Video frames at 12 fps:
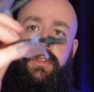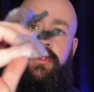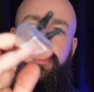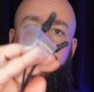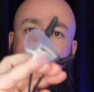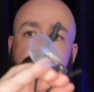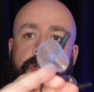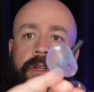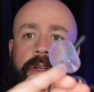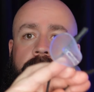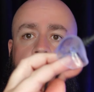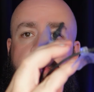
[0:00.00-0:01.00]
two little
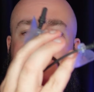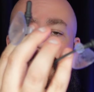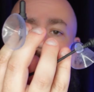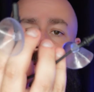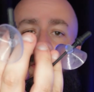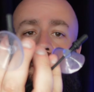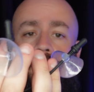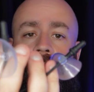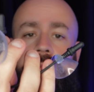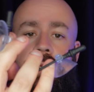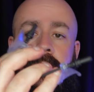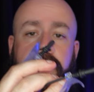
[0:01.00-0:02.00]
sucker cups on the end of them,
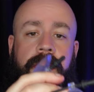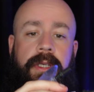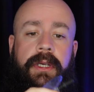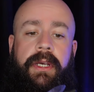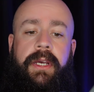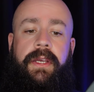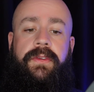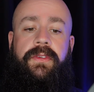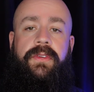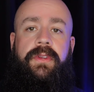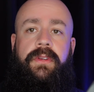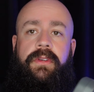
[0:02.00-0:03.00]

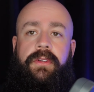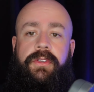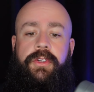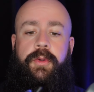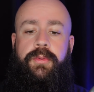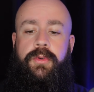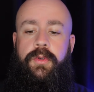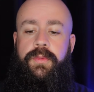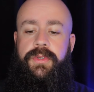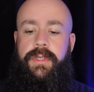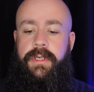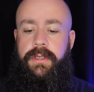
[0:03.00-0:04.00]
and your
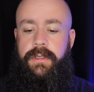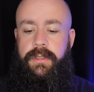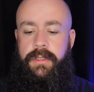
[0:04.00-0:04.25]
probes there.